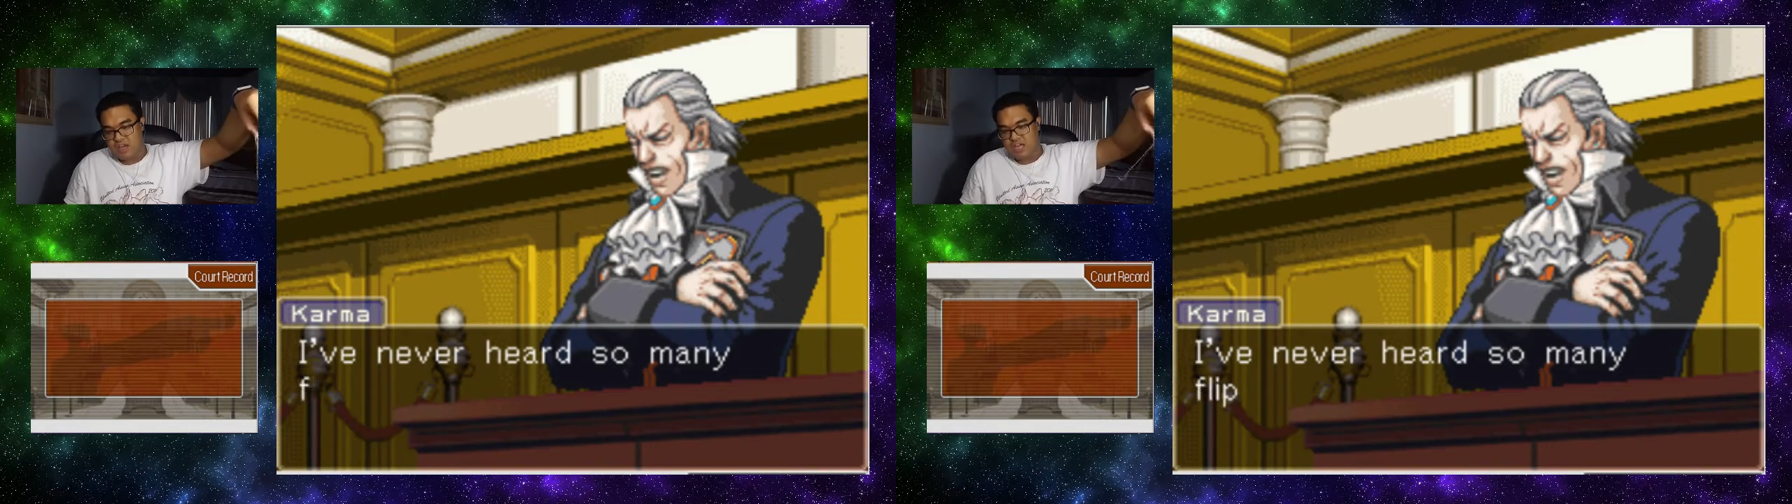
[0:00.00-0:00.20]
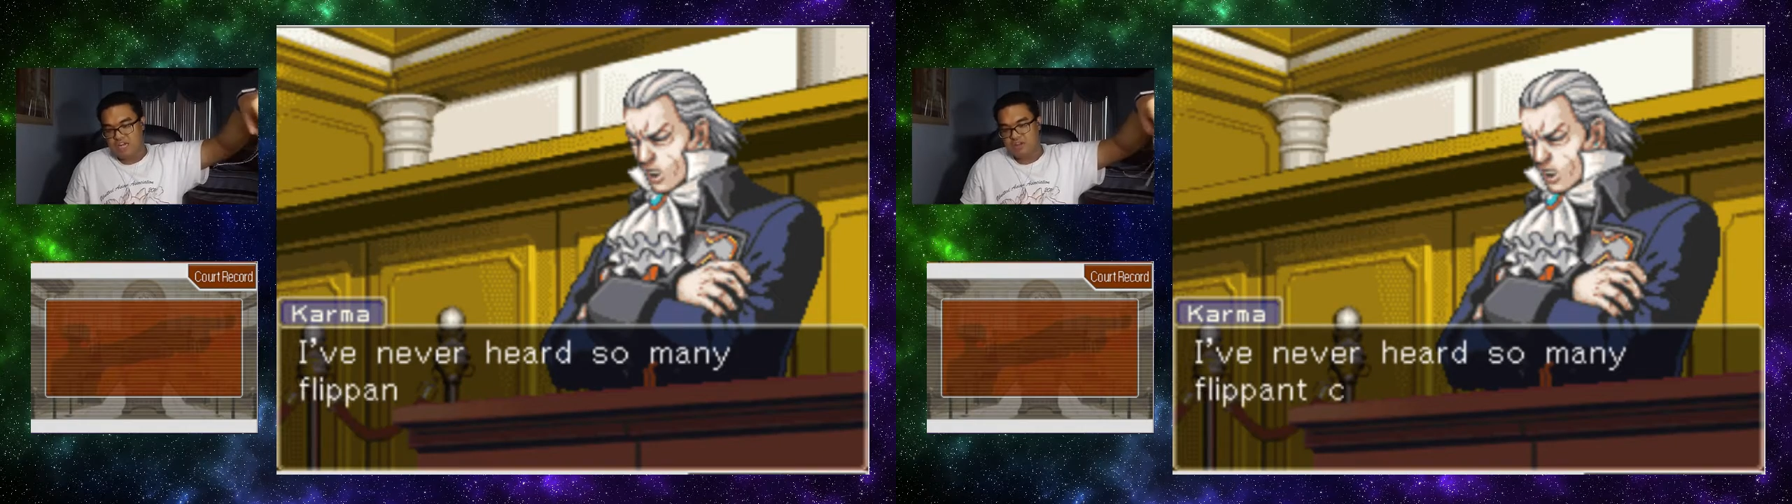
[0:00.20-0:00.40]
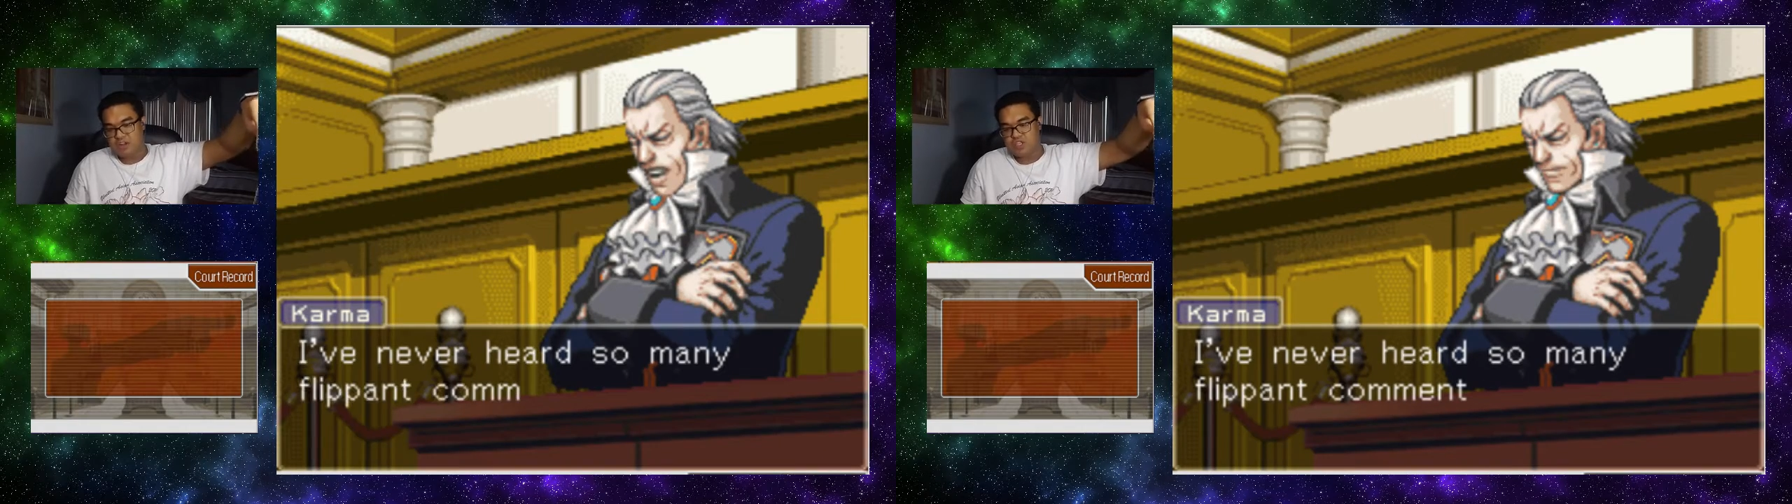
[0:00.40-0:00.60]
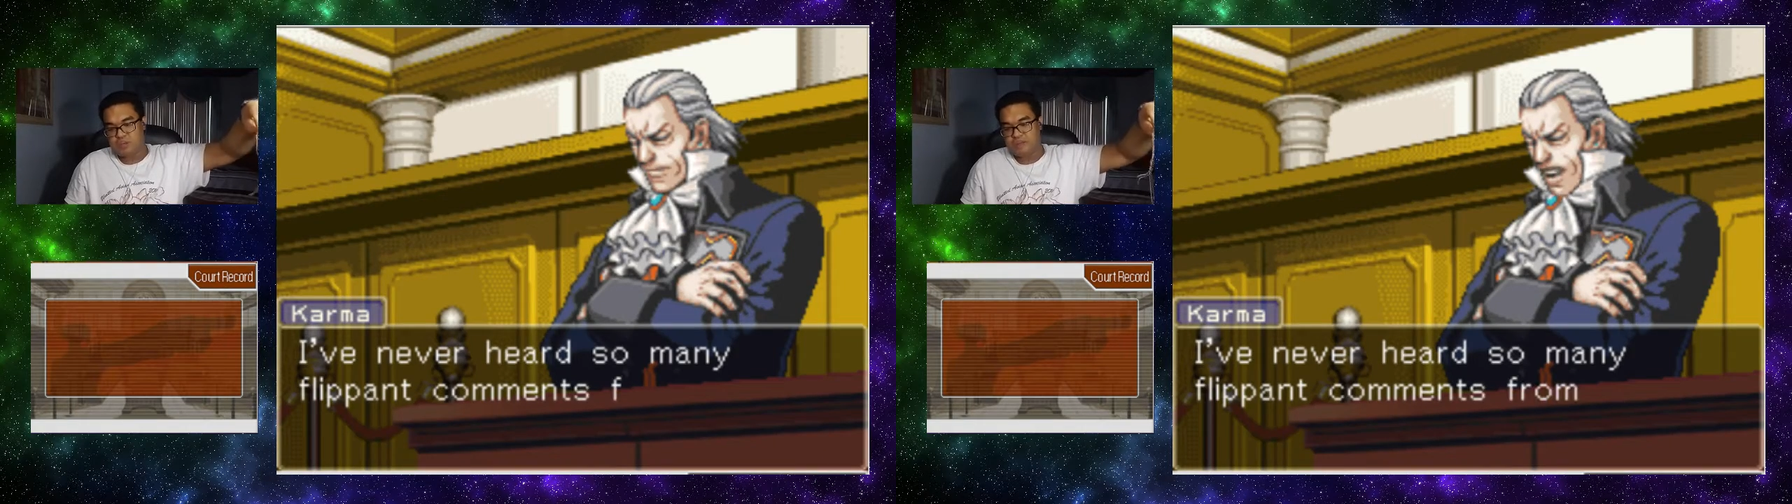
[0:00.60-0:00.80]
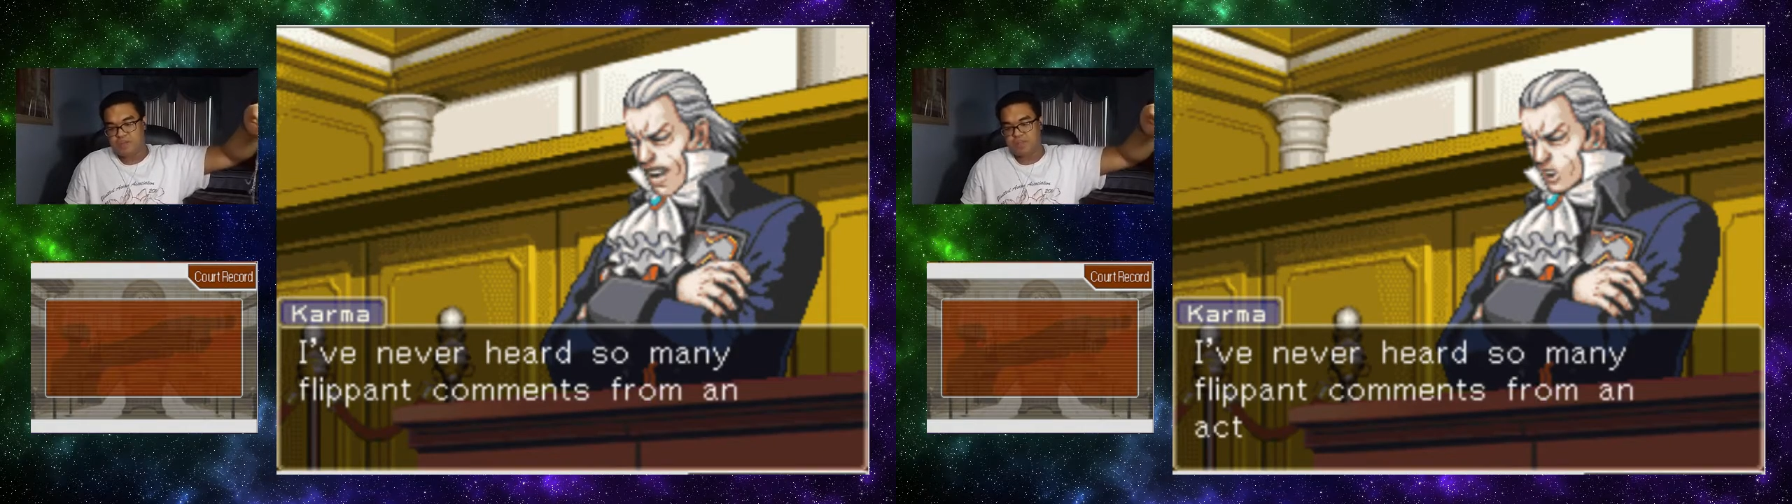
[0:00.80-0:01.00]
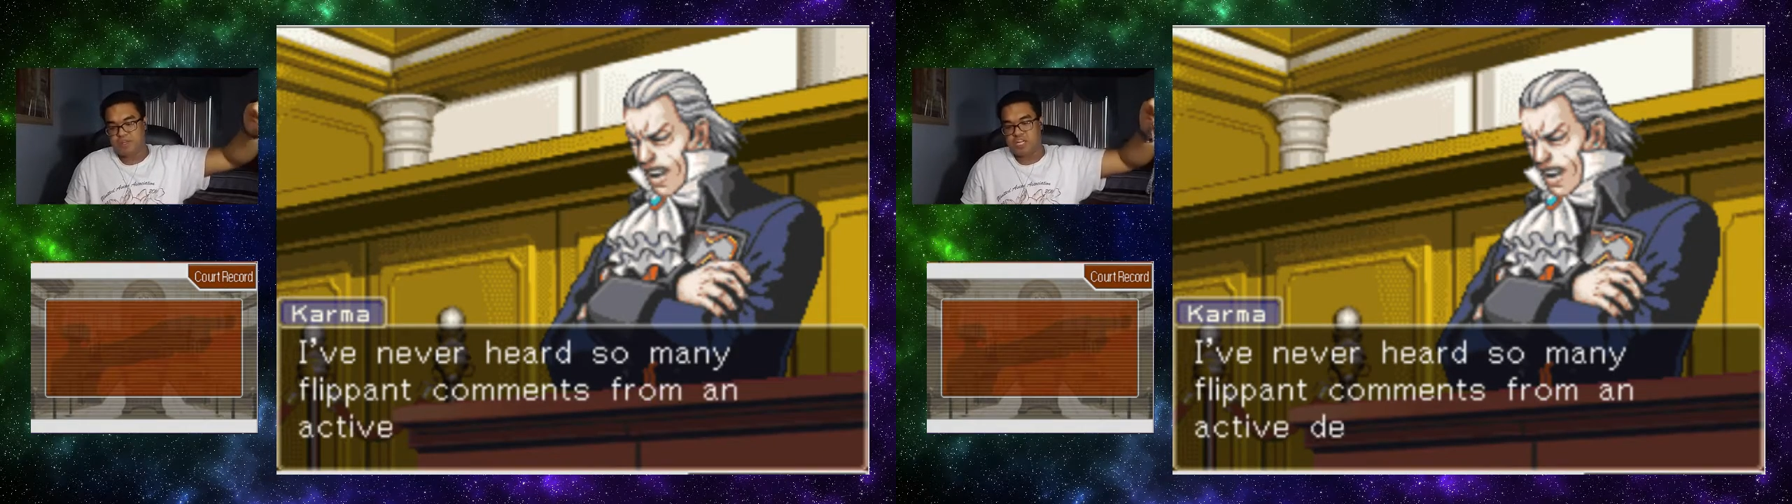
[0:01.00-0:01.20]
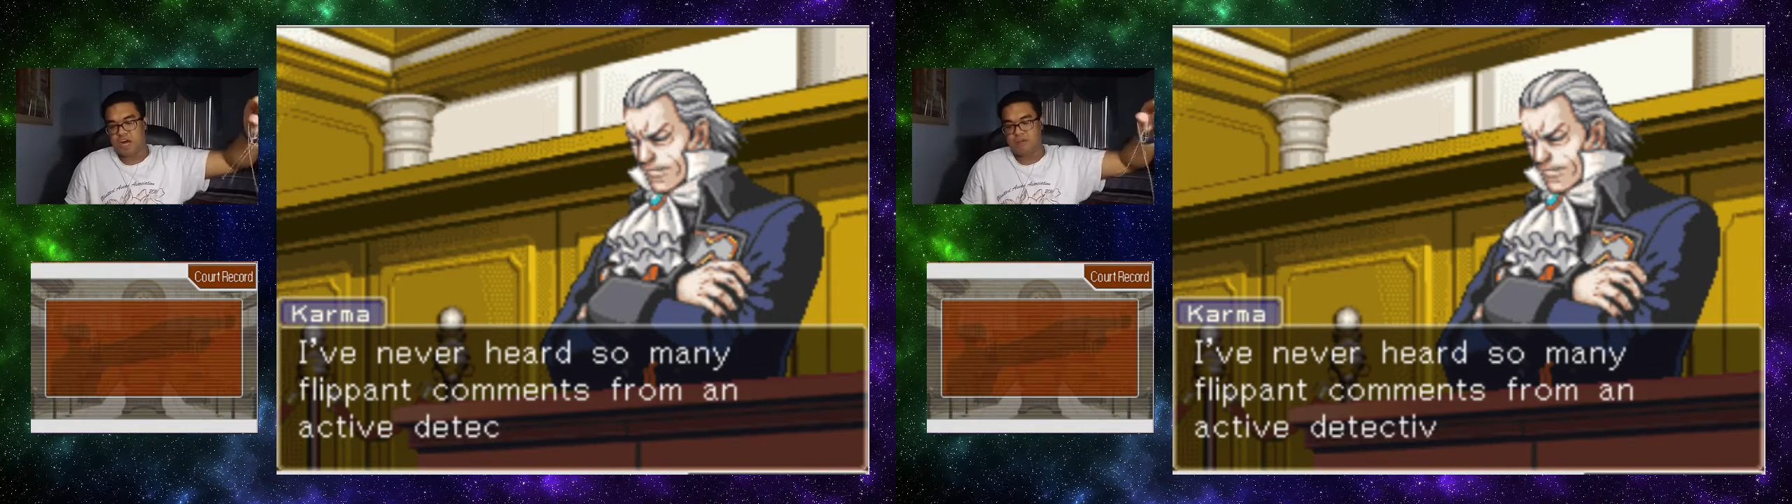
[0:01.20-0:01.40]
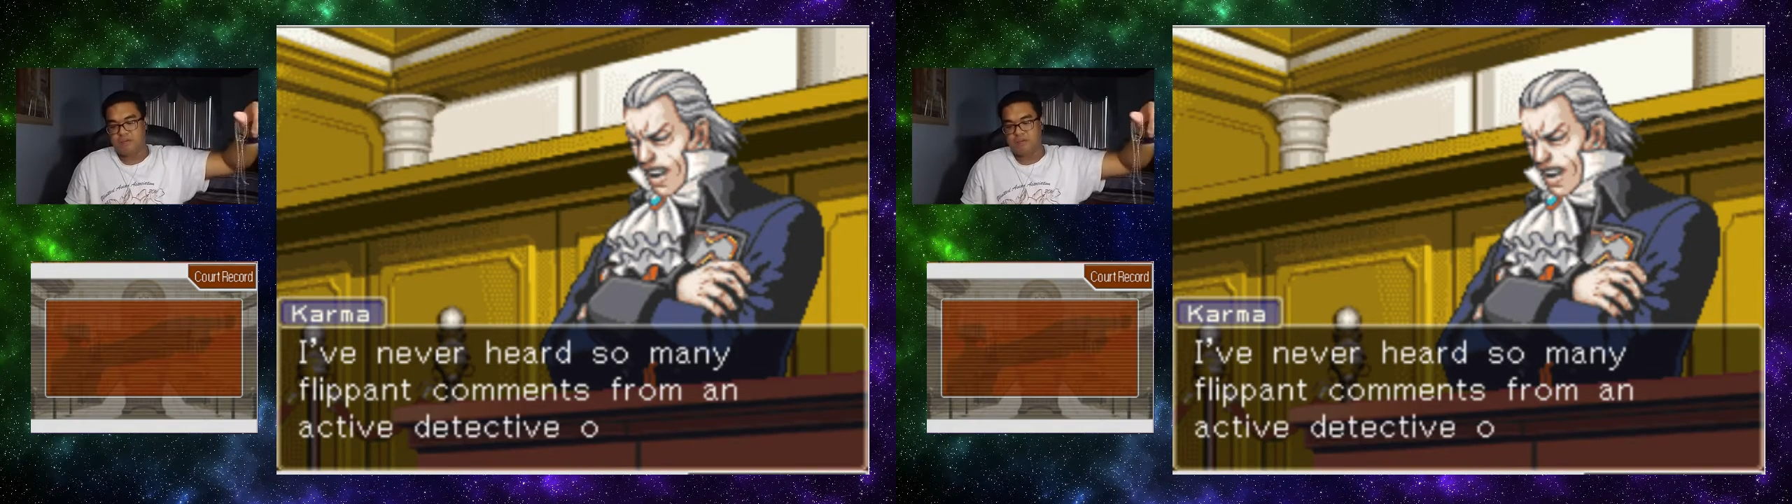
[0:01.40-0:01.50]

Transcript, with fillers: I've never heard so many flippant comments